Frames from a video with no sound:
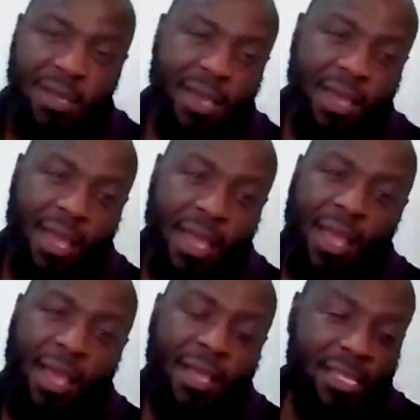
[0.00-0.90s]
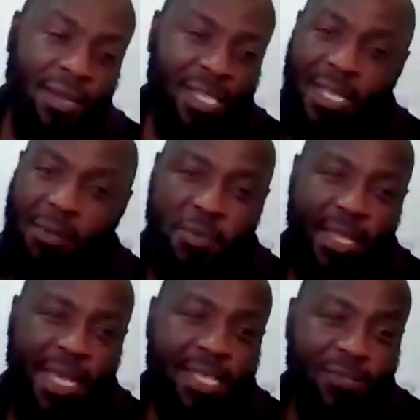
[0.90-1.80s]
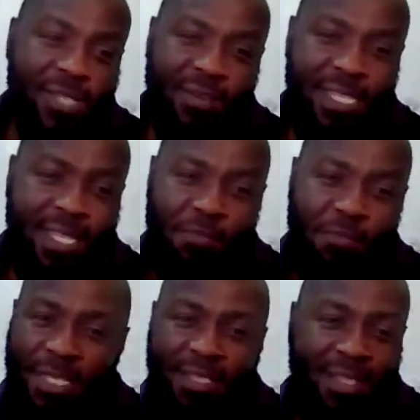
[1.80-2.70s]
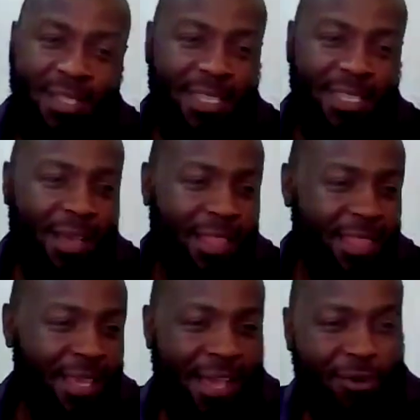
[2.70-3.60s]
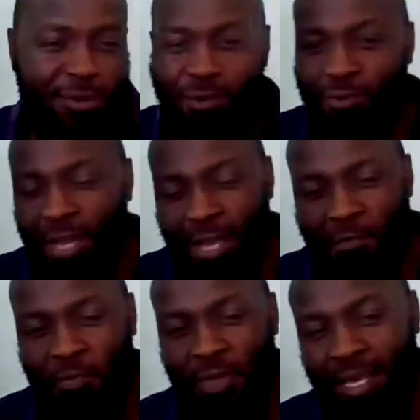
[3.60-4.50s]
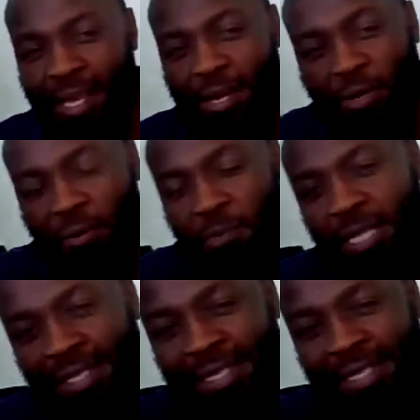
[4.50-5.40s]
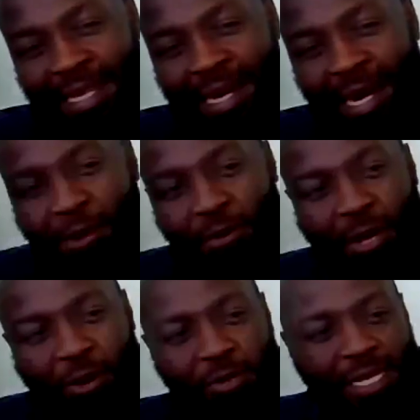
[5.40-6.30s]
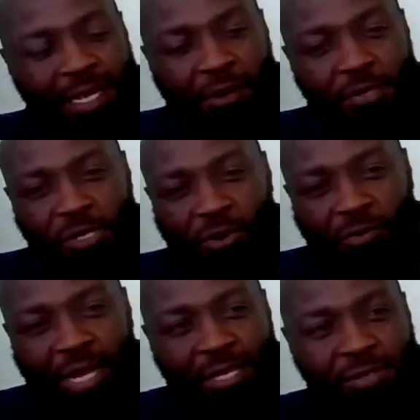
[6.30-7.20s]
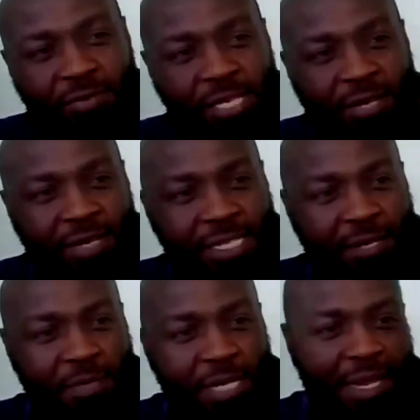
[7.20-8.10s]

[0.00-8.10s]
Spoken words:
JavaScript, the rise of JavaScript there are a lot of documents written alongside the question of the rise of JavaScript.